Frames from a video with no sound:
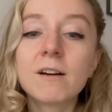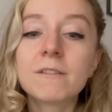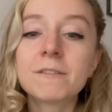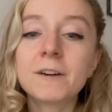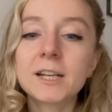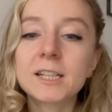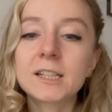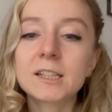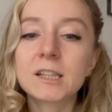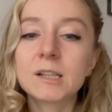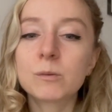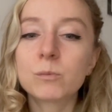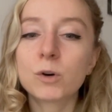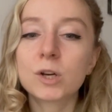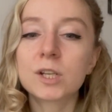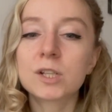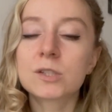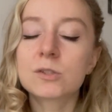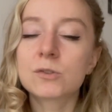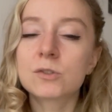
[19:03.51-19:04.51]
Finally,
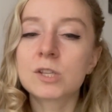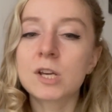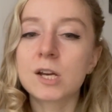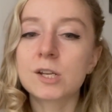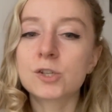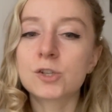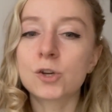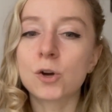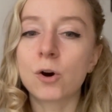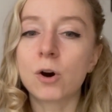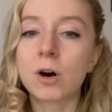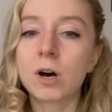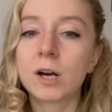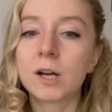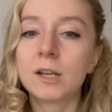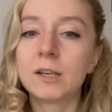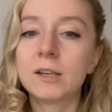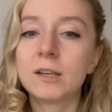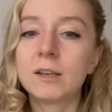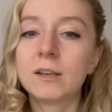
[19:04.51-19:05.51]
wanted to touch
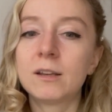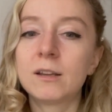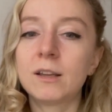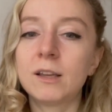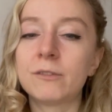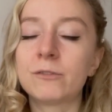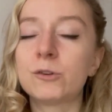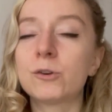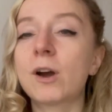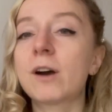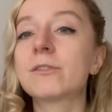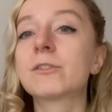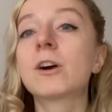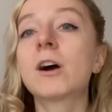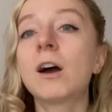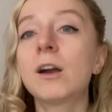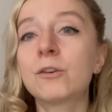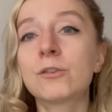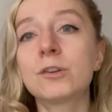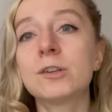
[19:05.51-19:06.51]
on, if you have
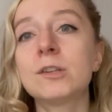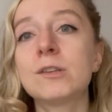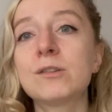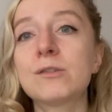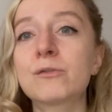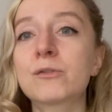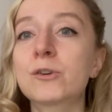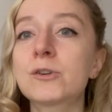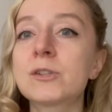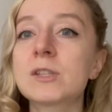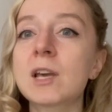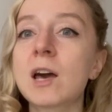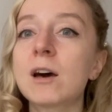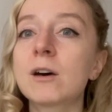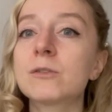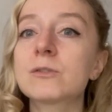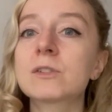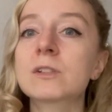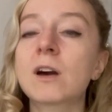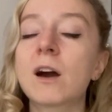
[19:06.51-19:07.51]
Chiron in the first
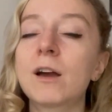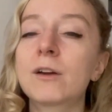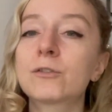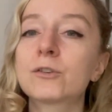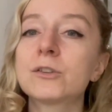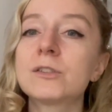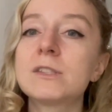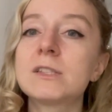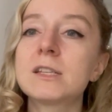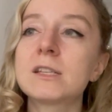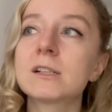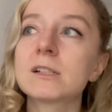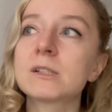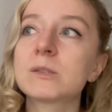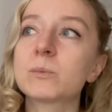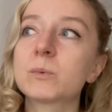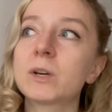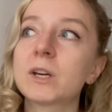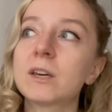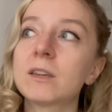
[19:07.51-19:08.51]
house, Chiron
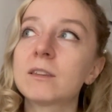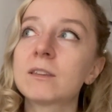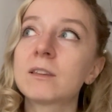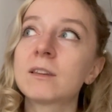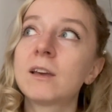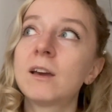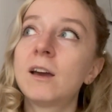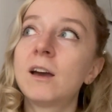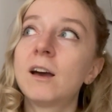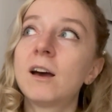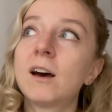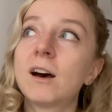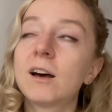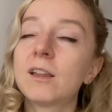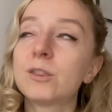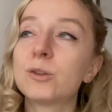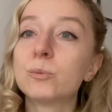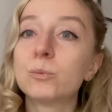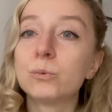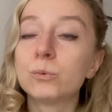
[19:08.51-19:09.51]
deals with
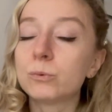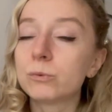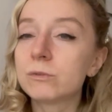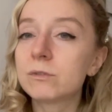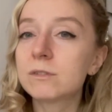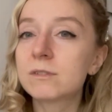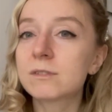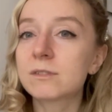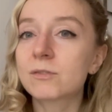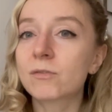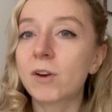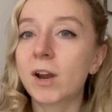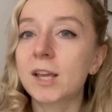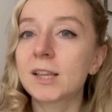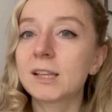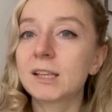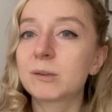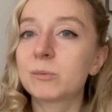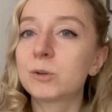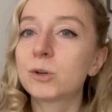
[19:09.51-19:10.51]
the wounds,
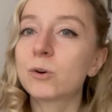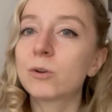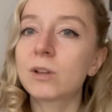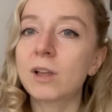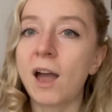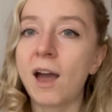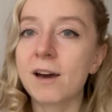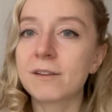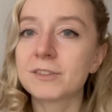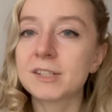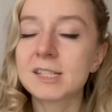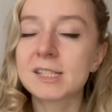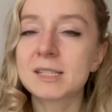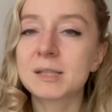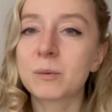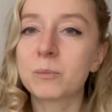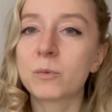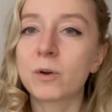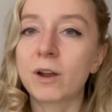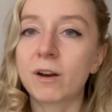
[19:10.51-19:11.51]
right? Like we all have it
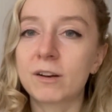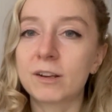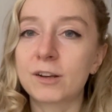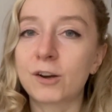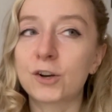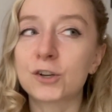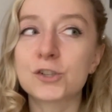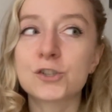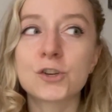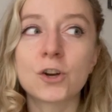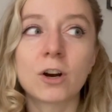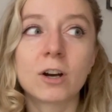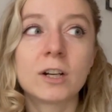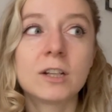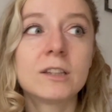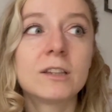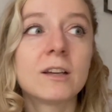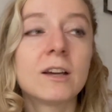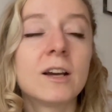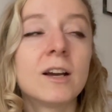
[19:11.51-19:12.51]
somewhere in our
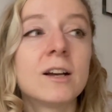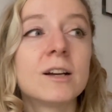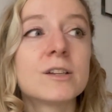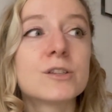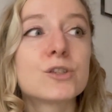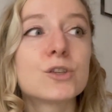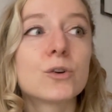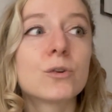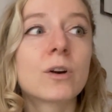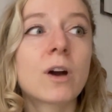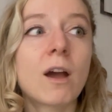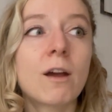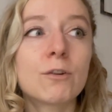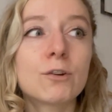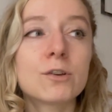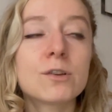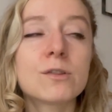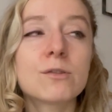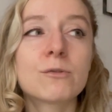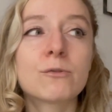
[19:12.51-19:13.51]
chart. So
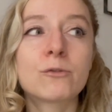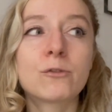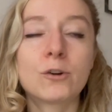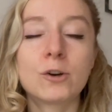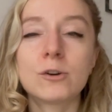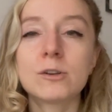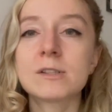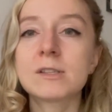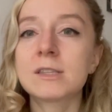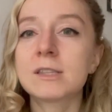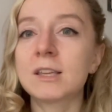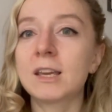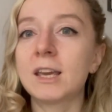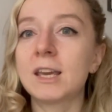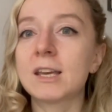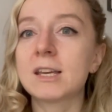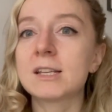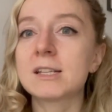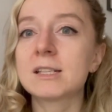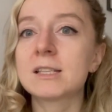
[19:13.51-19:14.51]
Chiron in the first
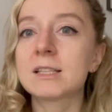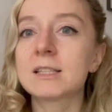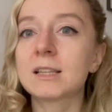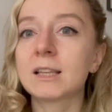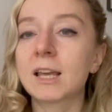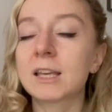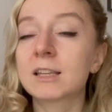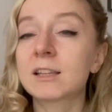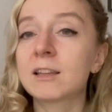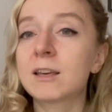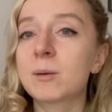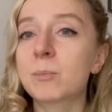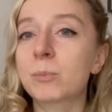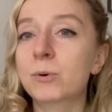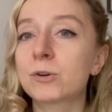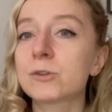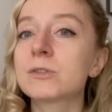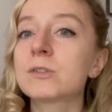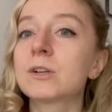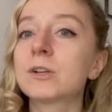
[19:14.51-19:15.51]
is likely a
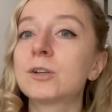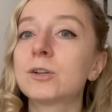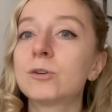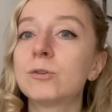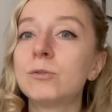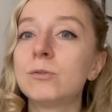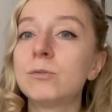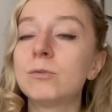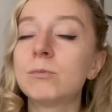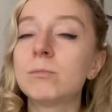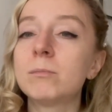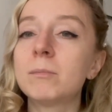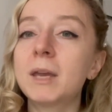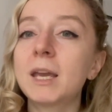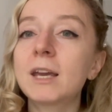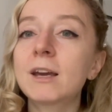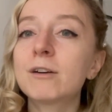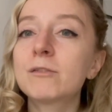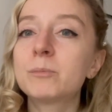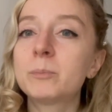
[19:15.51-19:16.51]
person who
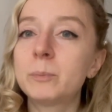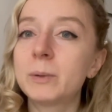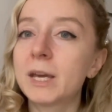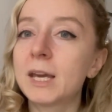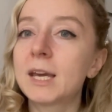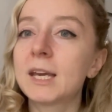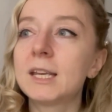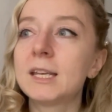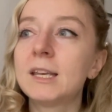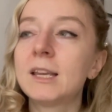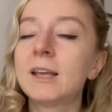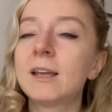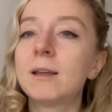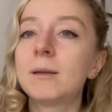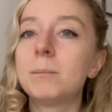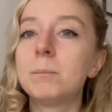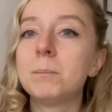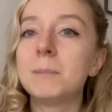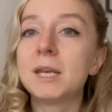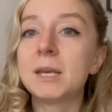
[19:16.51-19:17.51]
may have been
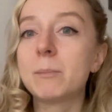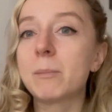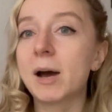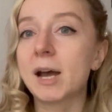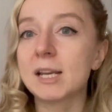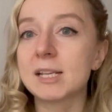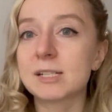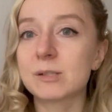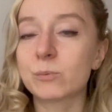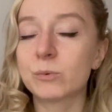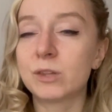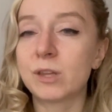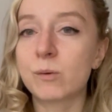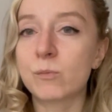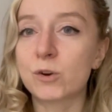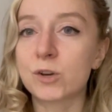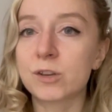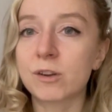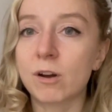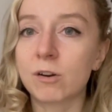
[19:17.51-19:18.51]
minimized when they
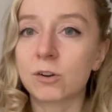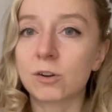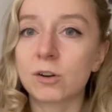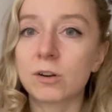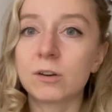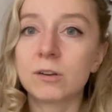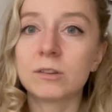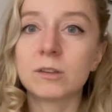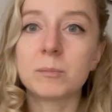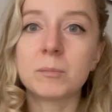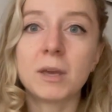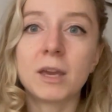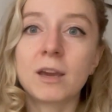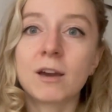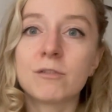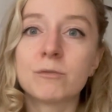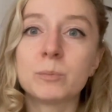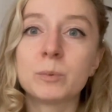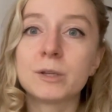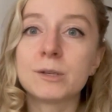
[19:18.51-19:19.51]
were younger. They may
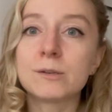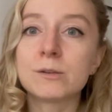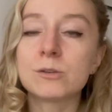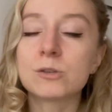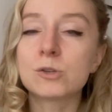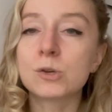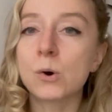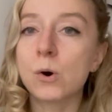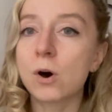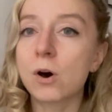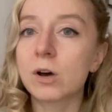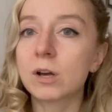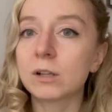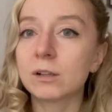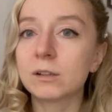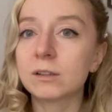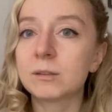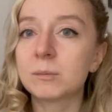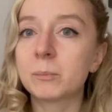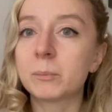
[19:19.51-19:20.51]
have been
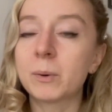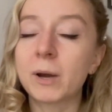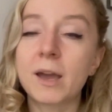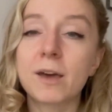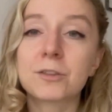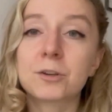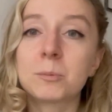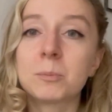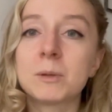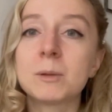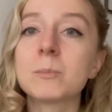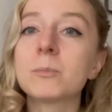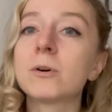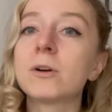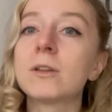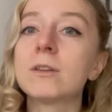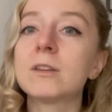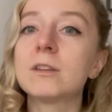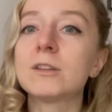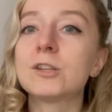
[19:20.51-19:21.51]
told by other
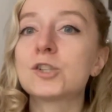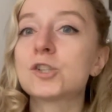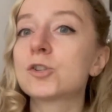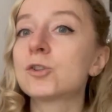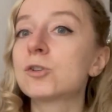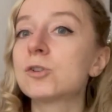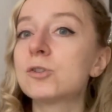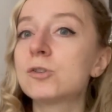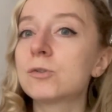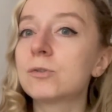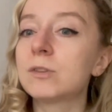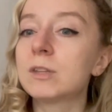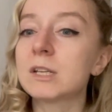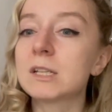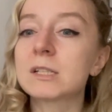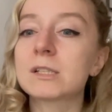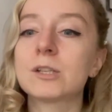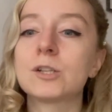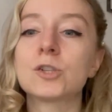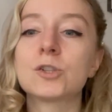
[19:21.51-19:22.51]
people that they shouldn't do
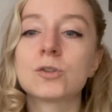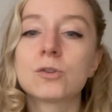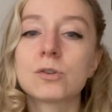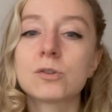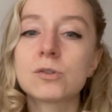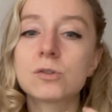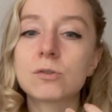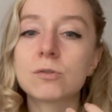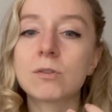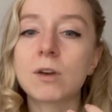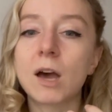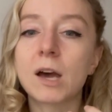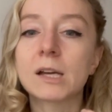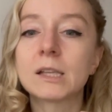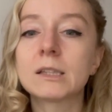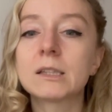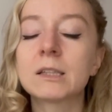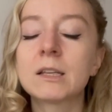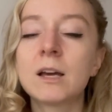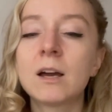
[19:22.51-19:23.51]
this, they shouldn't do
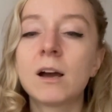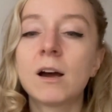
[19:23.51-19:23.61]
that,